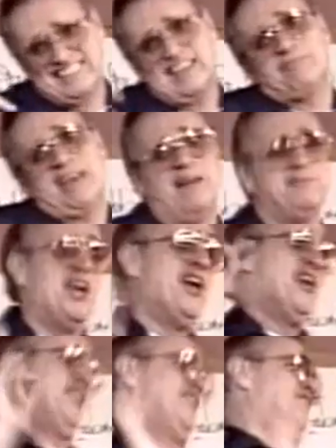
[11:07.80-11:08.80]
you sometimes
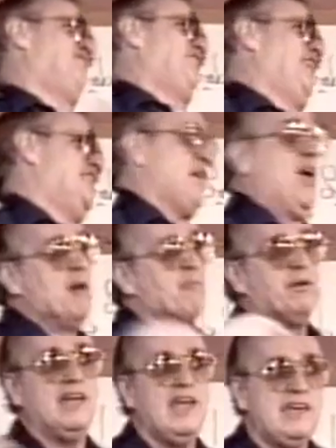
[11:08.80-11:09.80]
the flesh.
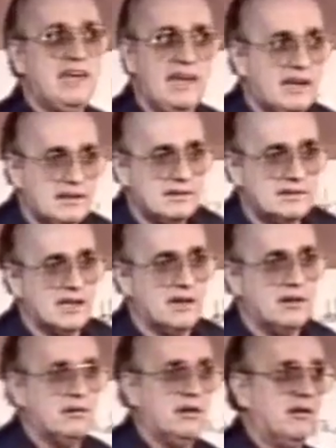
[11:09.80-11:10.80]
But he can't. See.
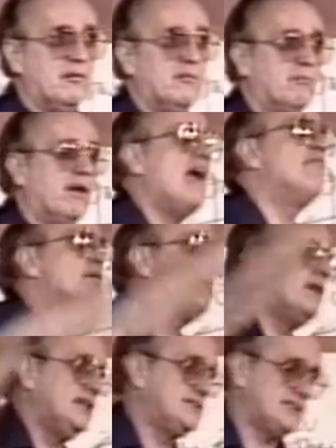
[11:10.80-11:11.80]
But
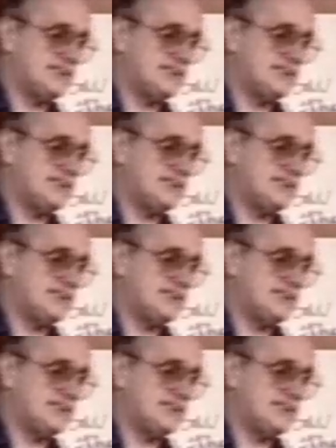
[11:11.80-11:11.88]
everybody's